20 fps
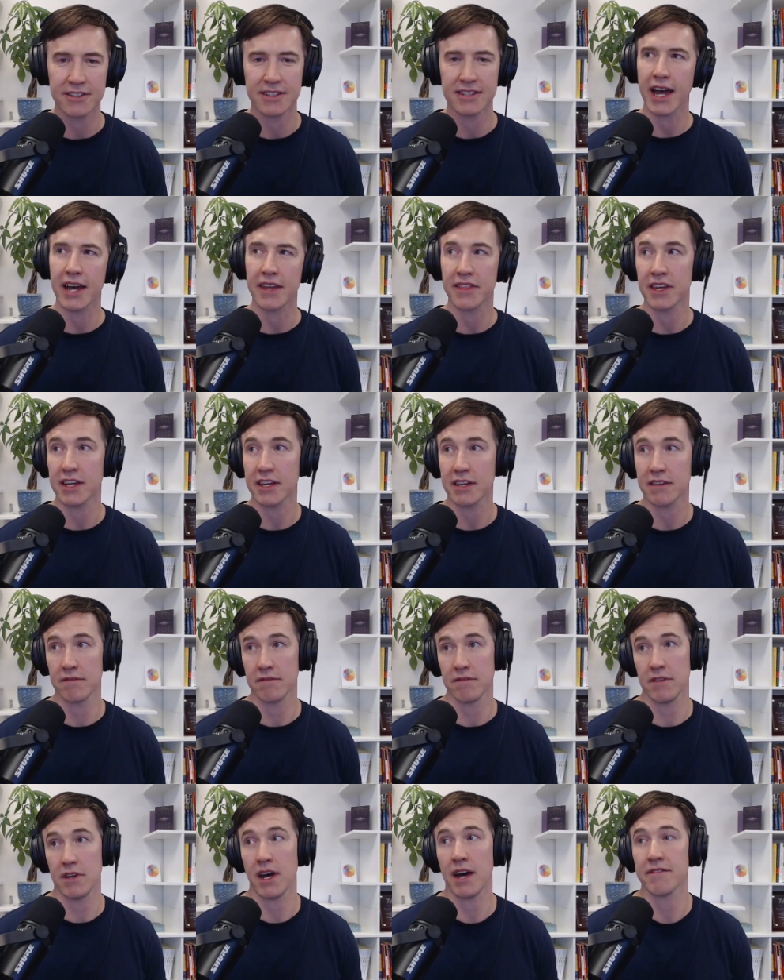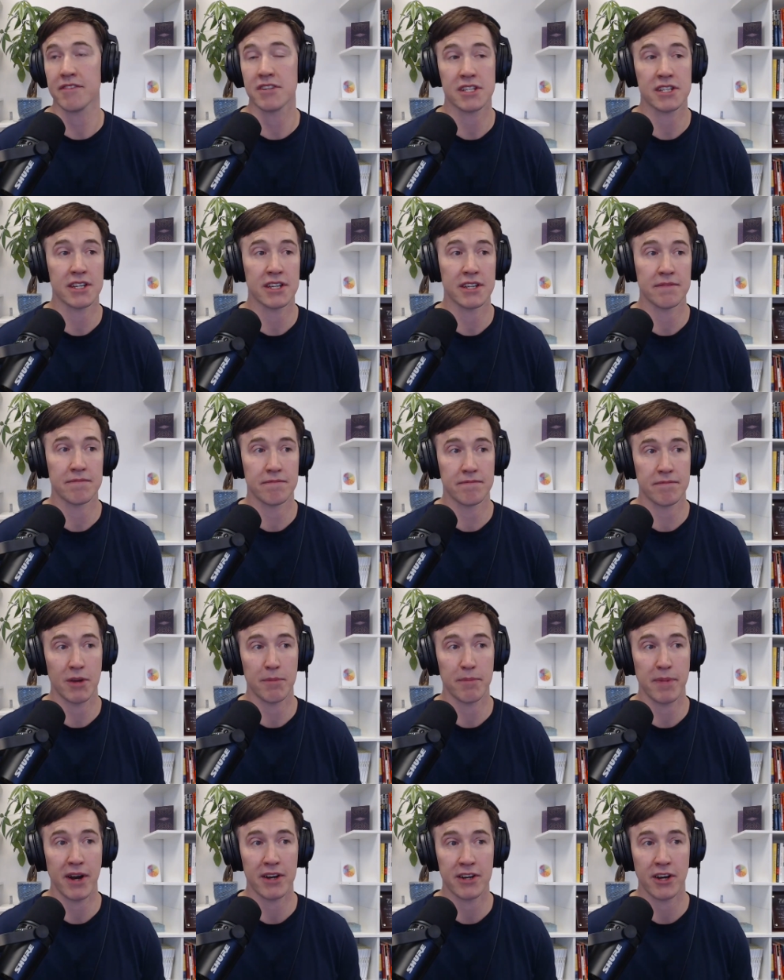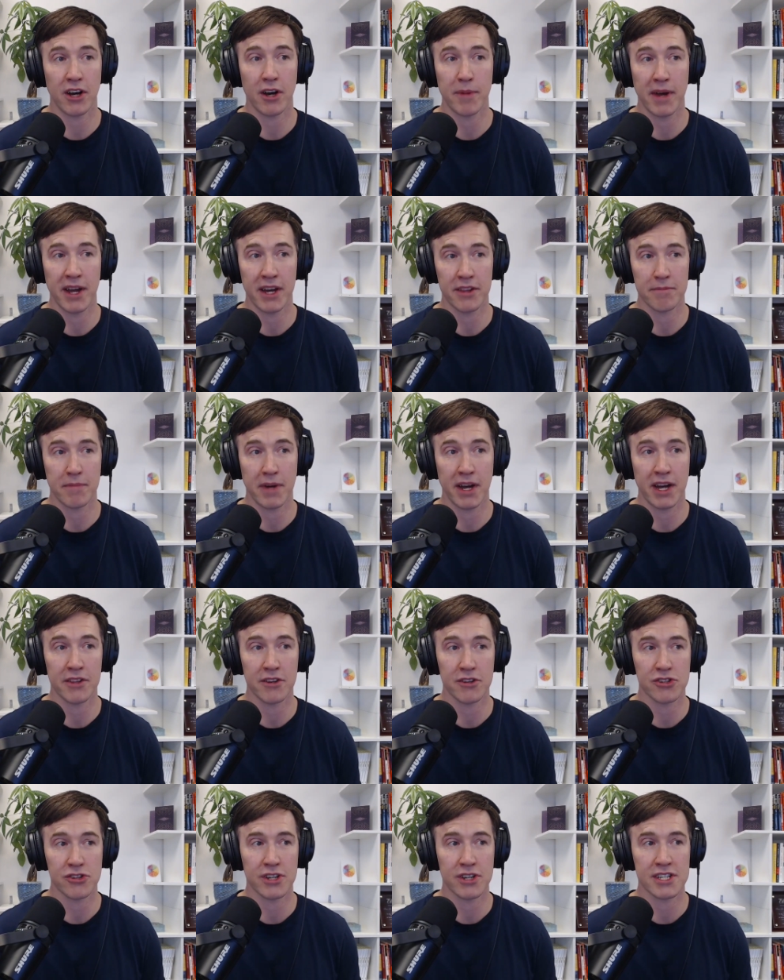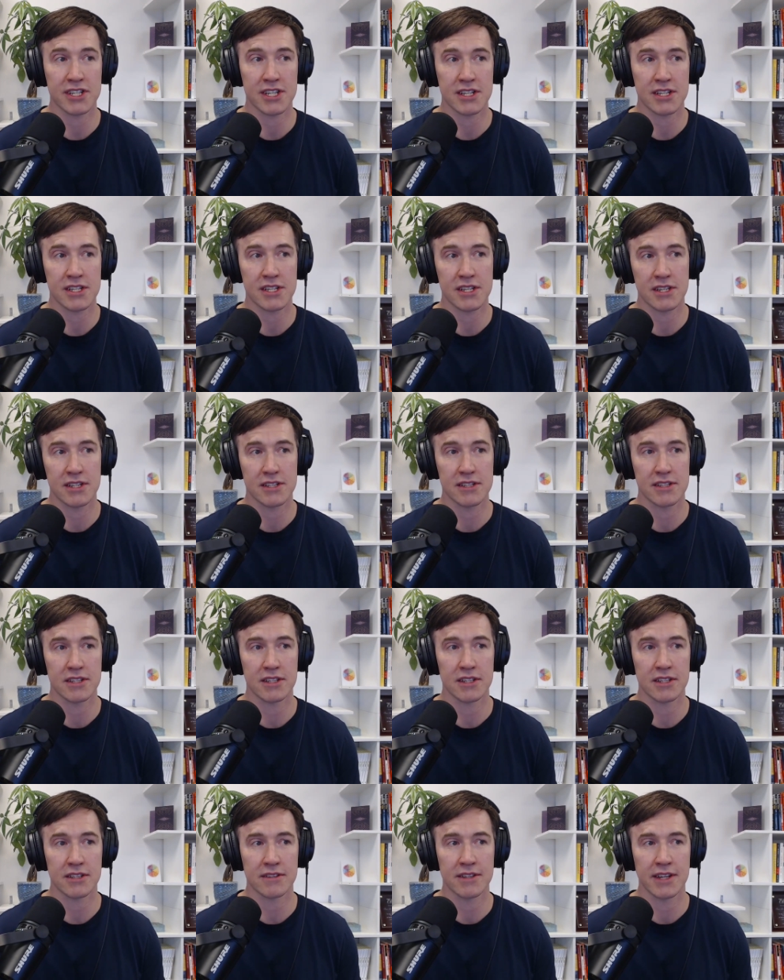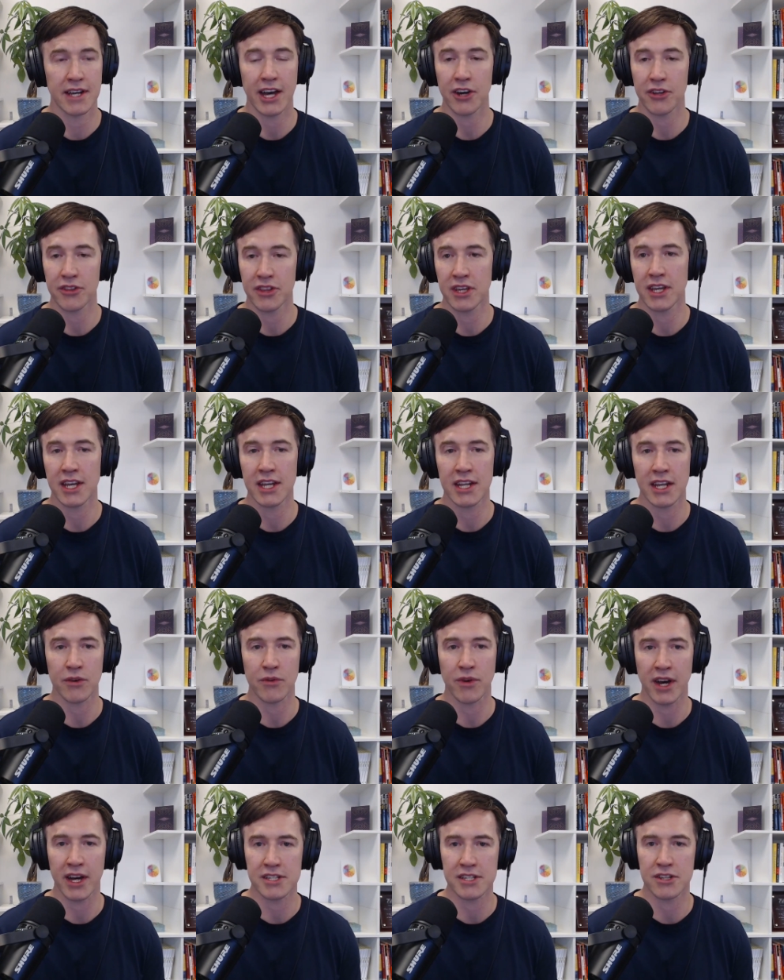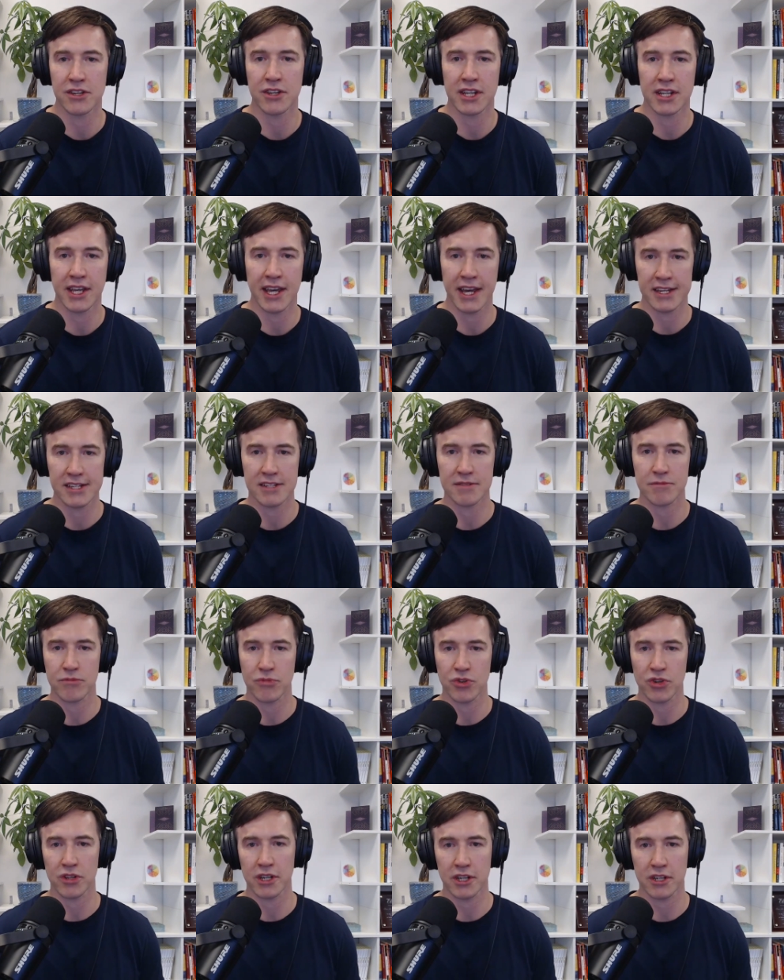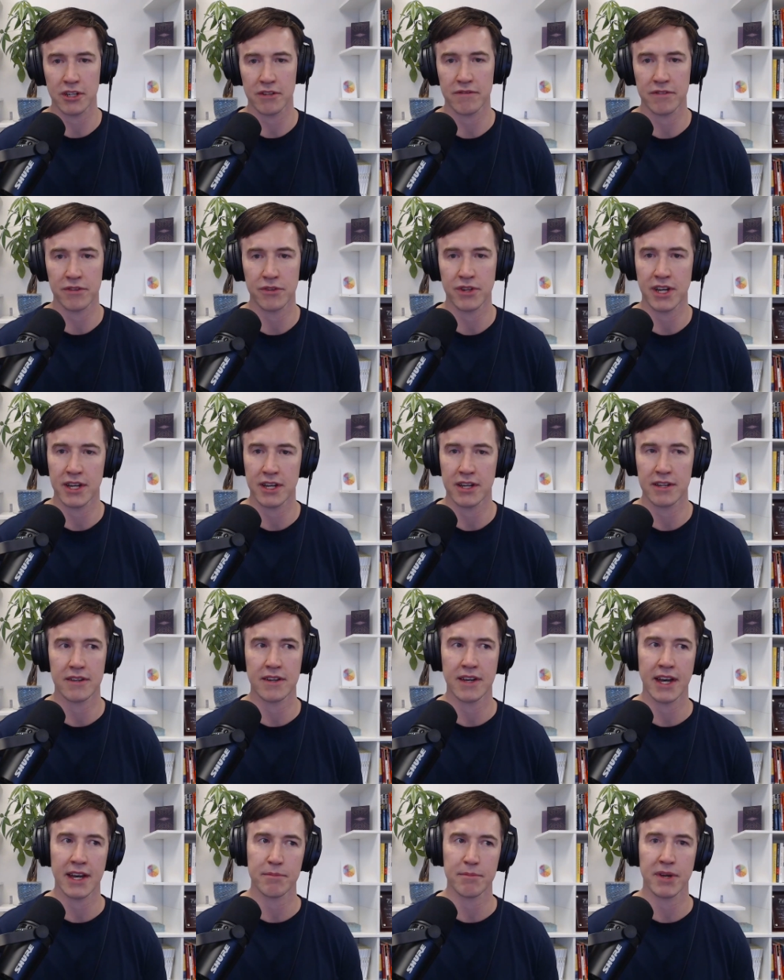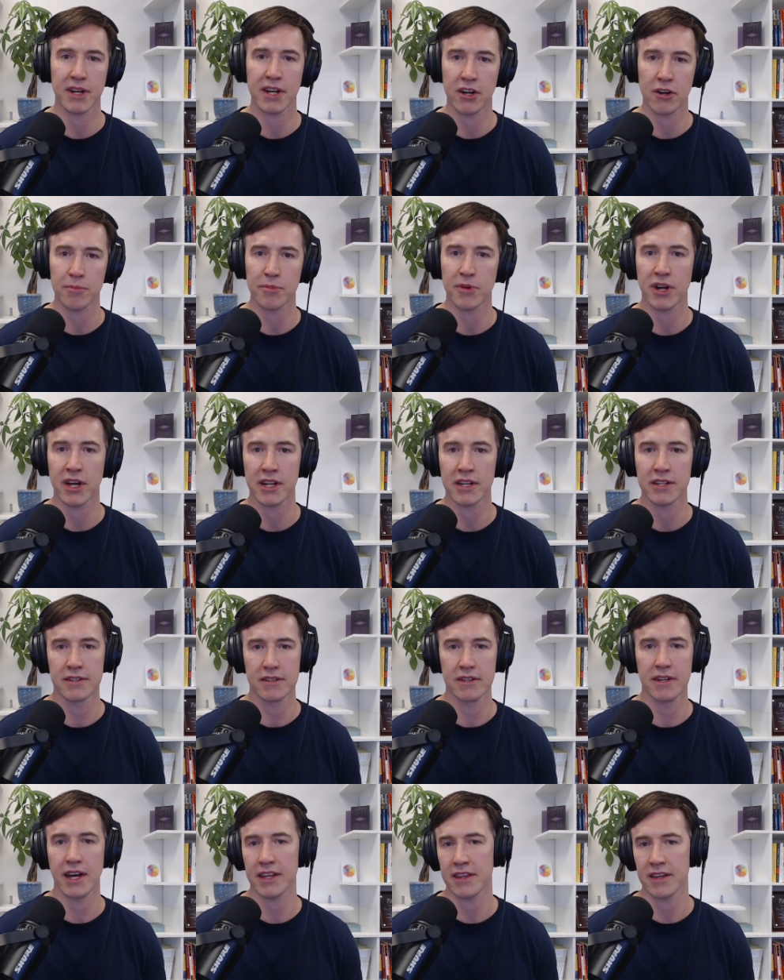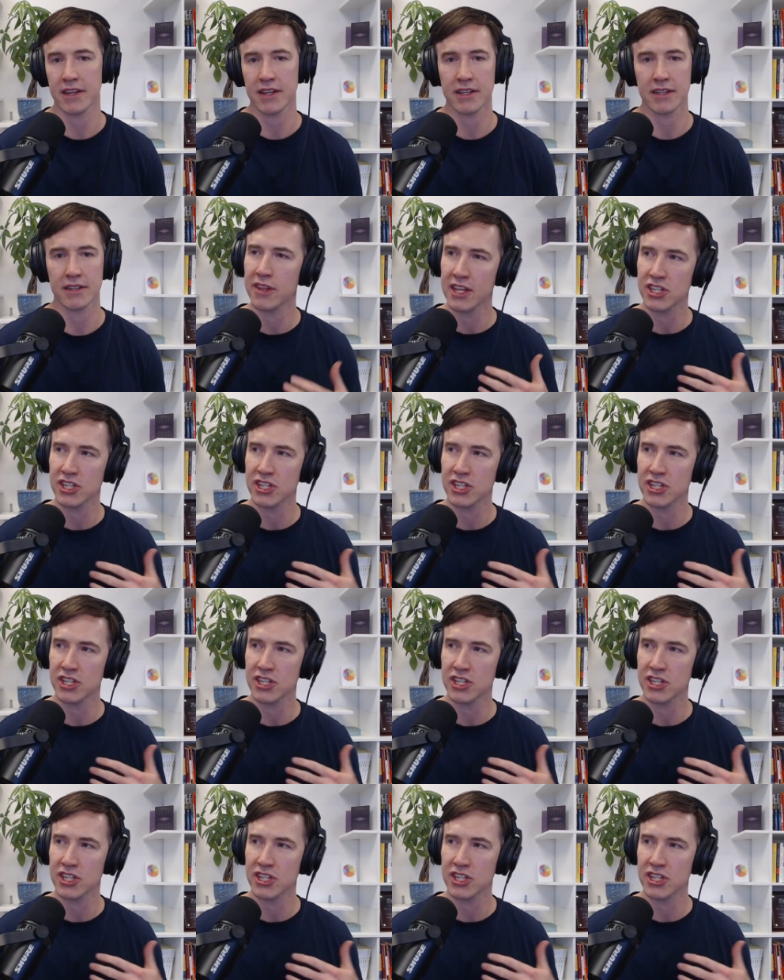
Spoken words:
I think obviously compared to all my other choices, healthy eating wise, you can get some really good food at Panera Bread. I think they